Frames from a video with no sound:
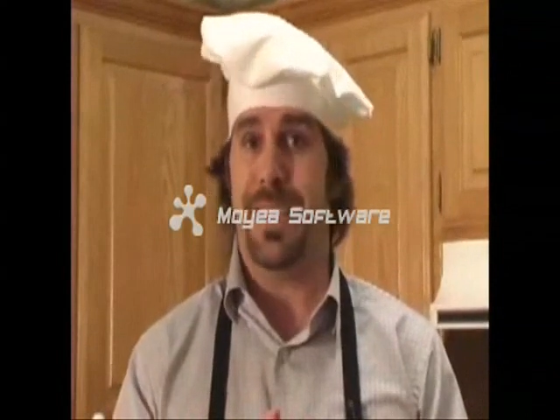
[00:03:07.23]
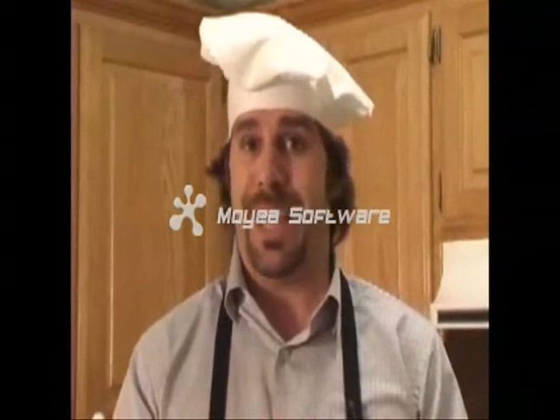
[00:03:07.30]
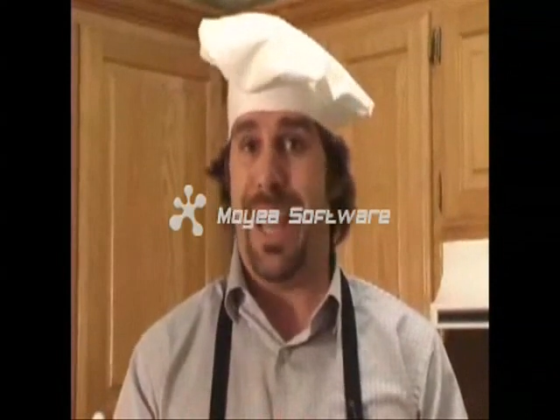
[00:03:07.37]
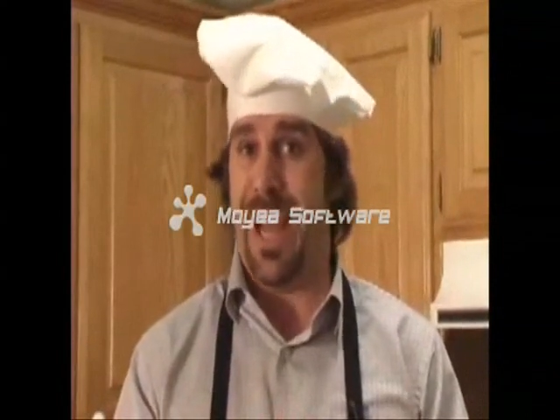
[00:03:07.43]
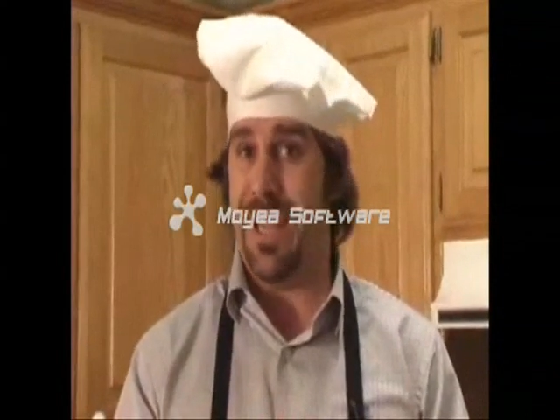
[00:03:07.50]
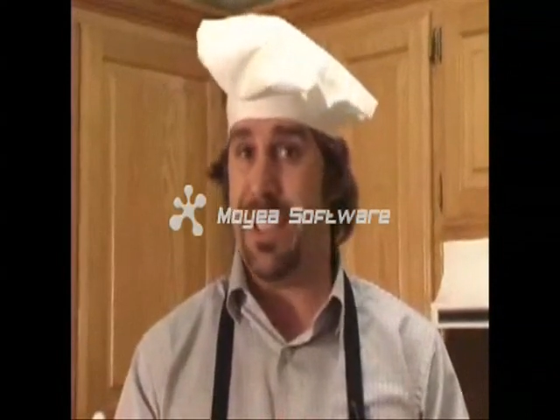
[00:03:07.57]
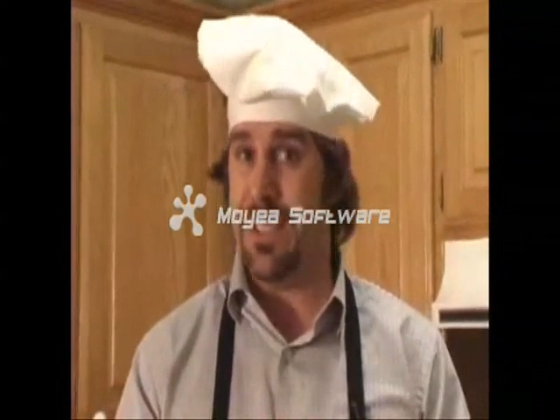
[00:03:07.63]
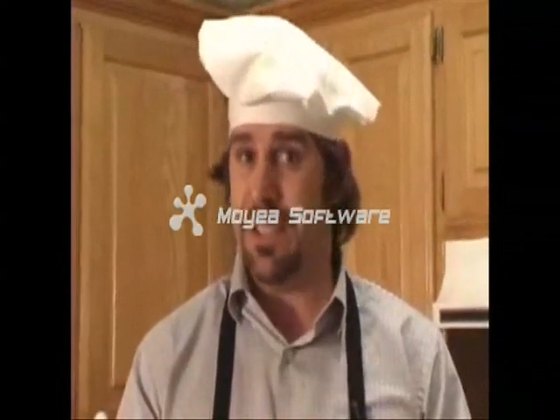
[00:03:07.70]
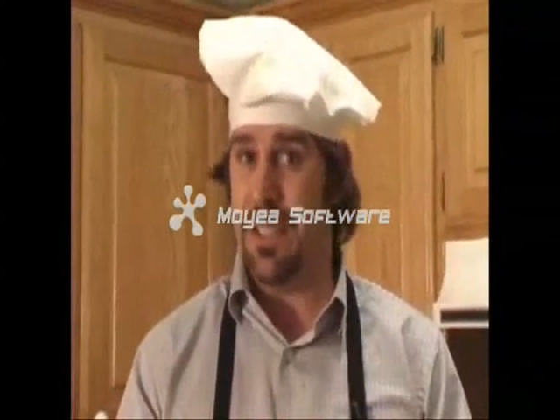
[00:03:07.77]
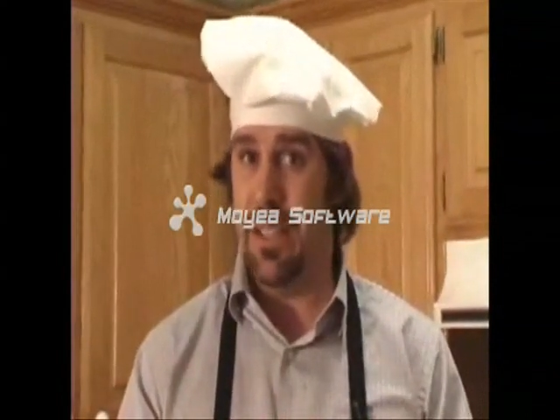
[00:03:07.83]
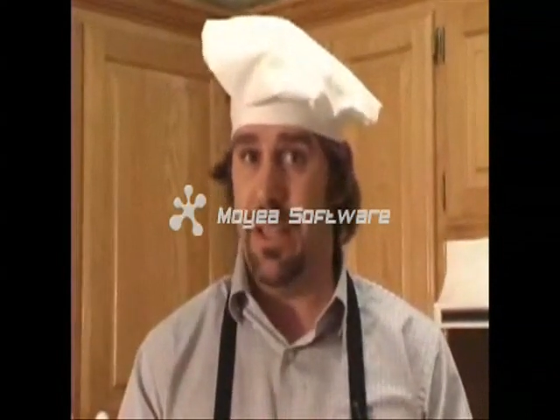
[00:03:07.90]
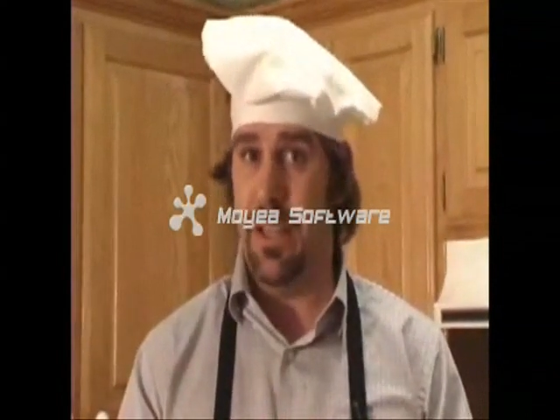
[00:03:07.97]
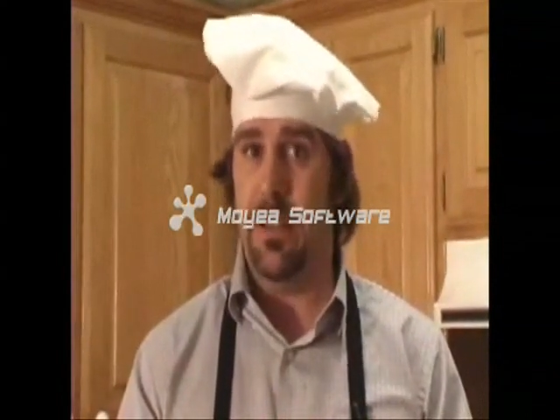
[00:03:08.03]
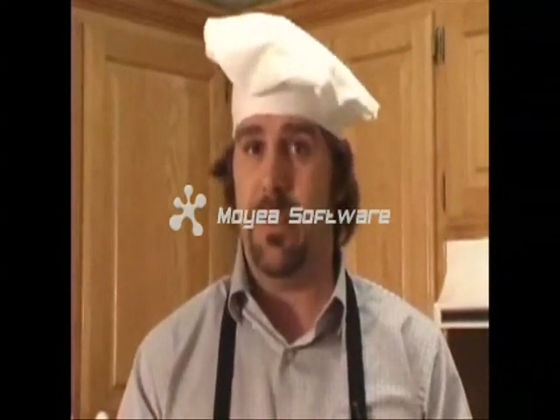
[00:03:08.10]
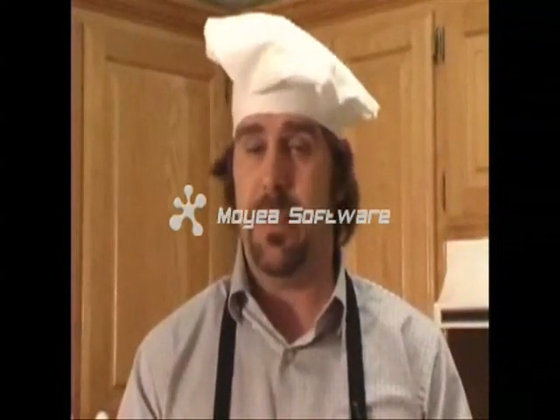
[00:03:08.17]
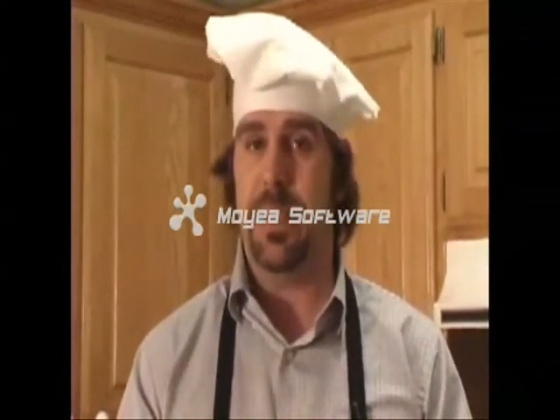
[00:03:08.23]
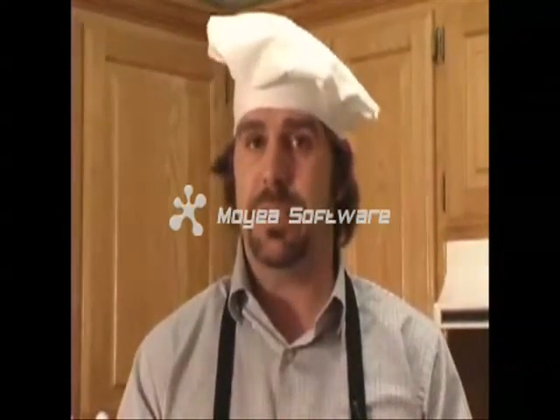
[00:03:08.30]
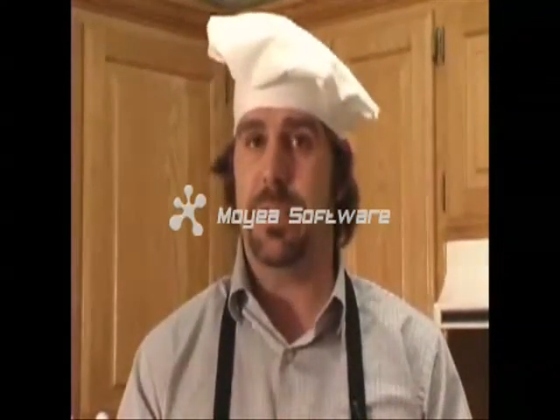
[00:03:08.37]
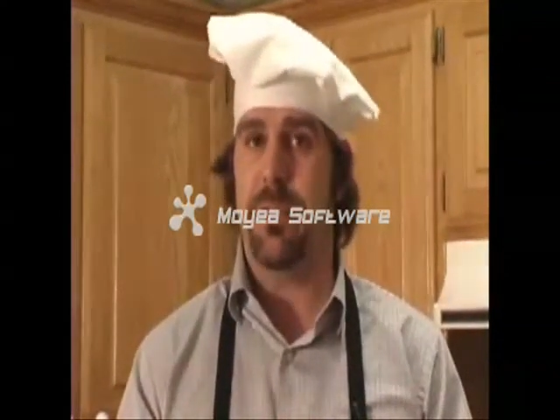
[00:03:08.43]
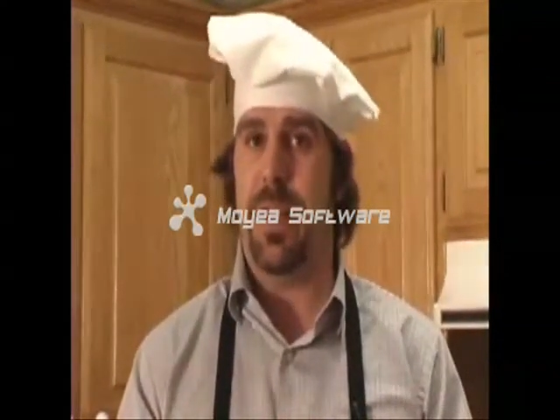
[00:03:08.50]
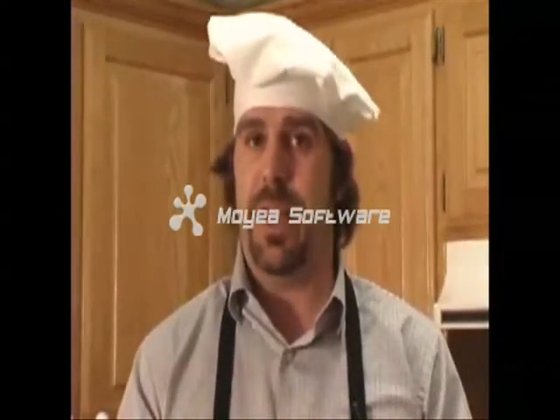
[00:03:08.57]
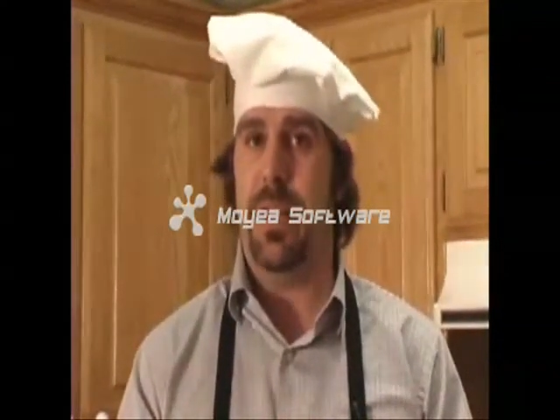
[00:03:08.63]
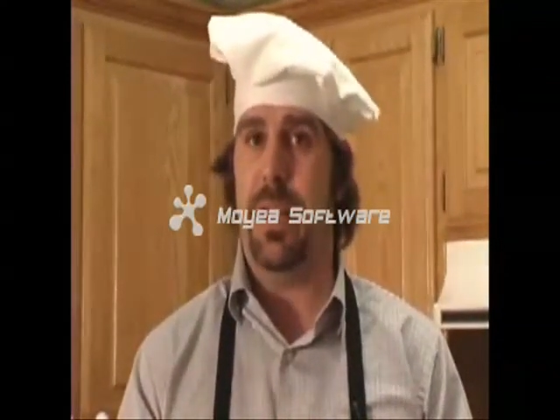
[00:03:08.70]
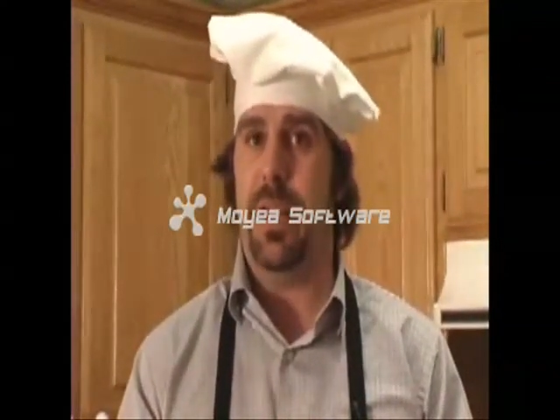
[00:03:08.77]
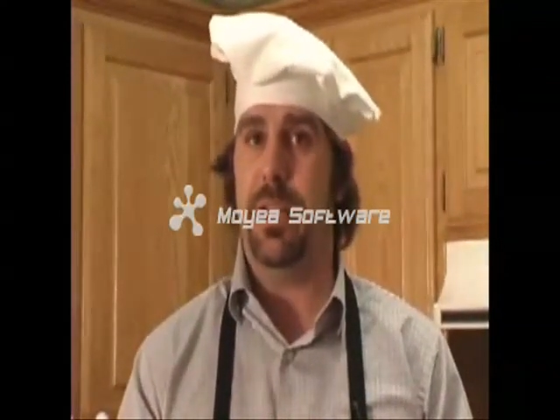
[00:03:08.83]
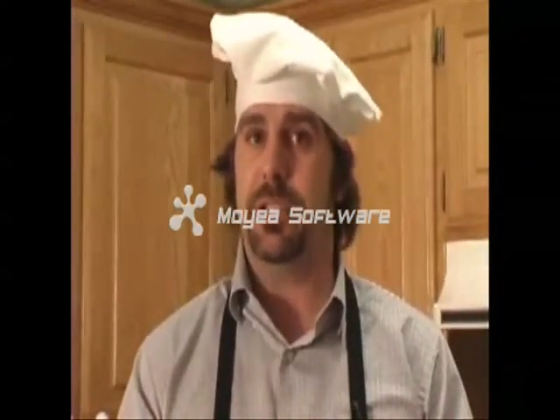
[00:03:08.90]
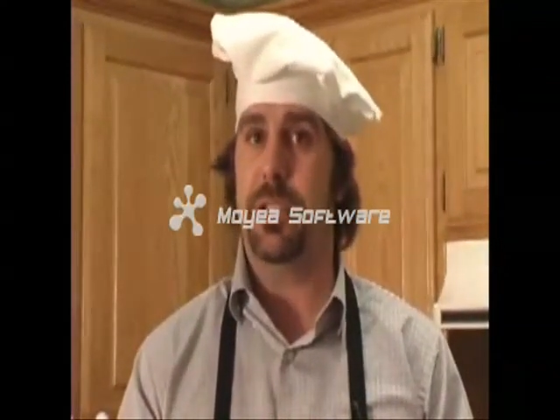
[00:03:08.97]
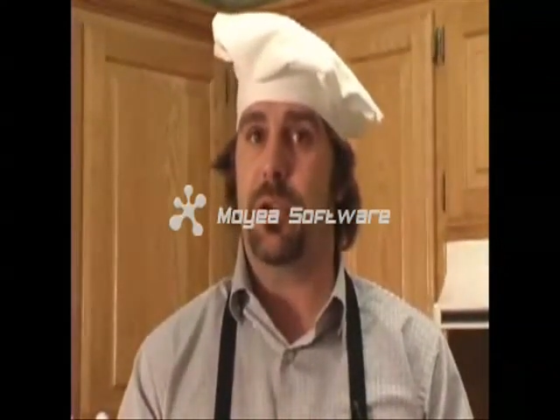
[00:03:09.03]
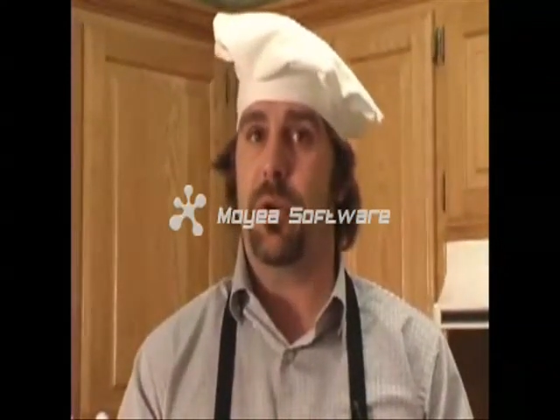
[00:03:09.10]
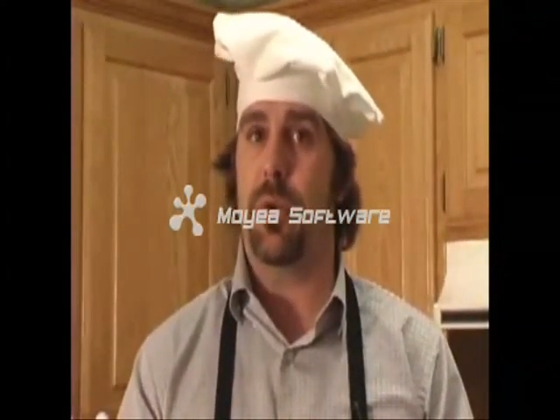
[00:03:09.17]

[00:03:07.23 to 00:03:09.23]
gasoline, things of that nature,